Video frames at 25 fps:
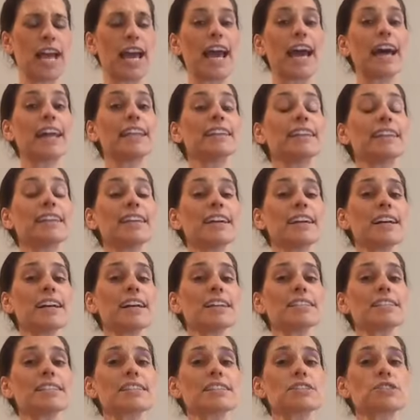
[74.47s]
and
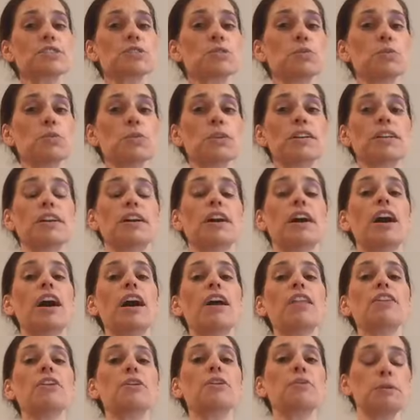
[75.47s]
less to what
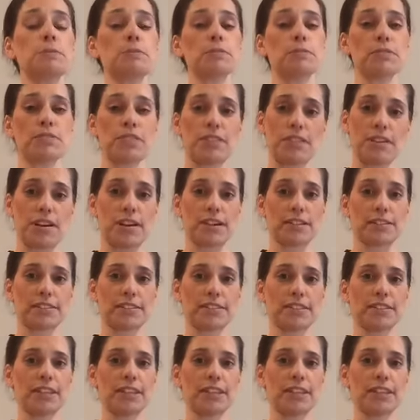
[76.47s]
other people thought.